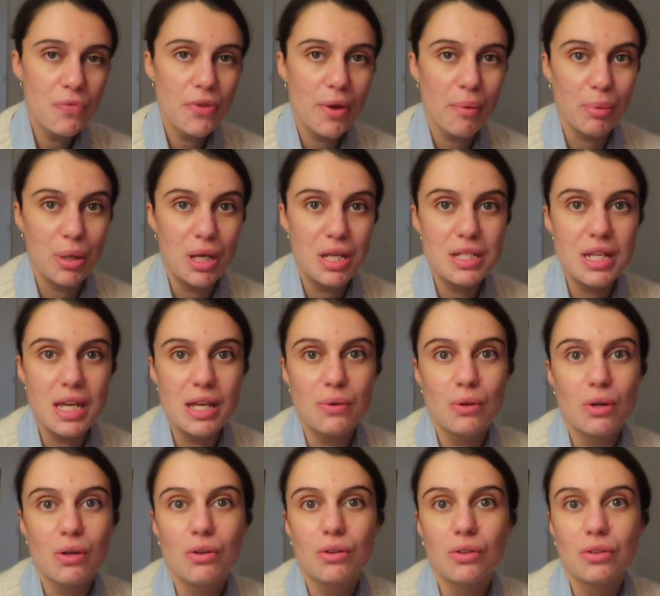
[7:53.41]
I'm going to take
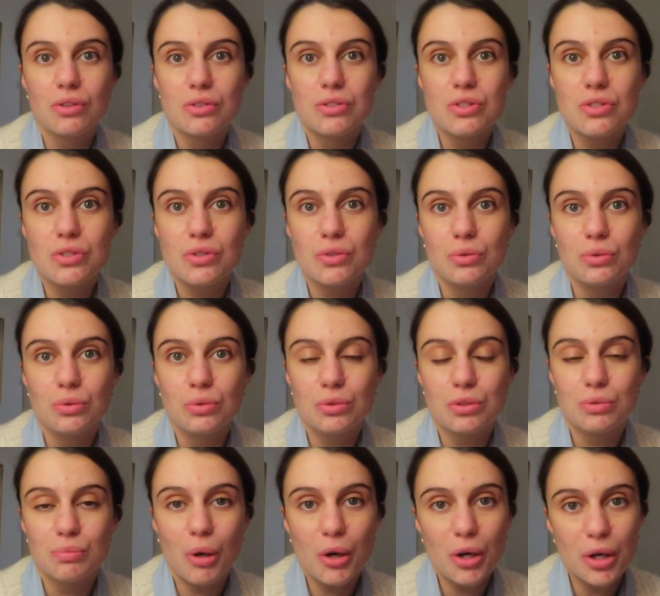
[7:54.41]
you along to school
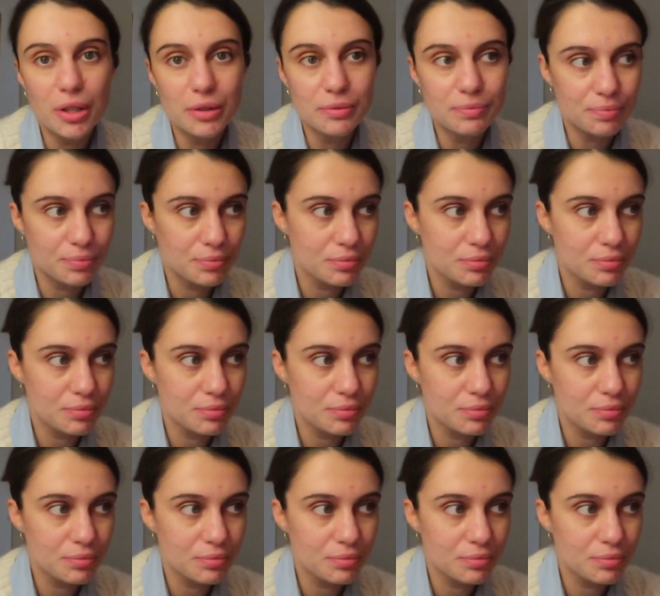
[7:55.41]
tomorrow.